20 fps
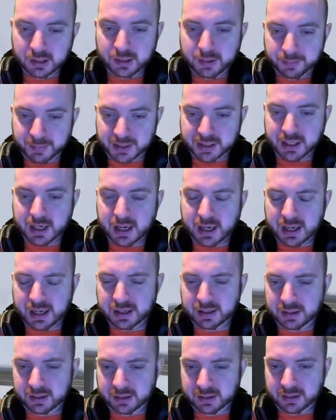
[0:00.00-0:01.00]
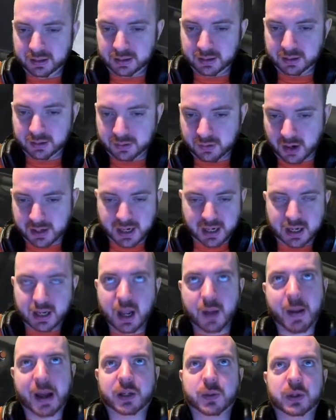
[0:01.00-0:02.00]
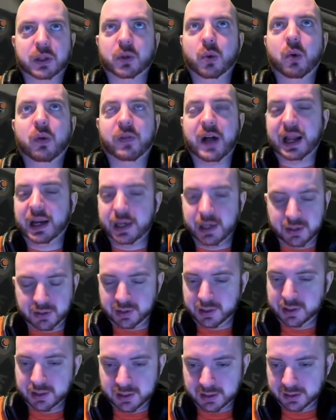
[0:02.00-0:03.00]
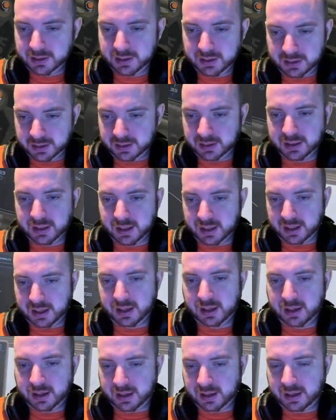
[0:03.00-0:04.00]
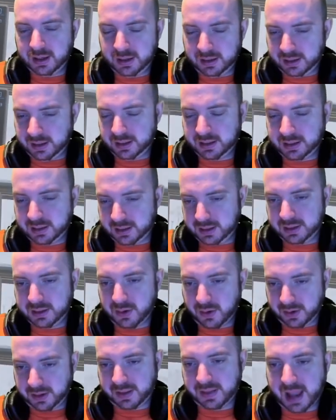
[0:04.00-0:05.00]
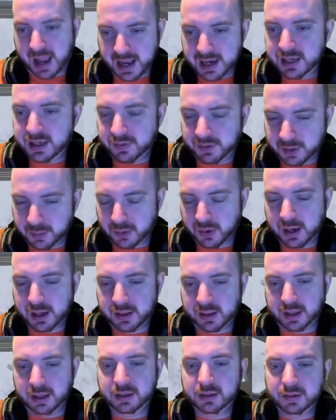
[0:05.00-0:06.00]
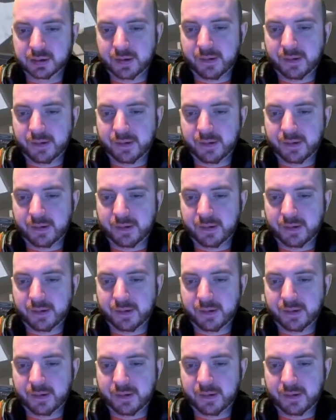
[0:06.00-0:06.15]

But Crytek can go back to its core values. It's not like the end of them or anything.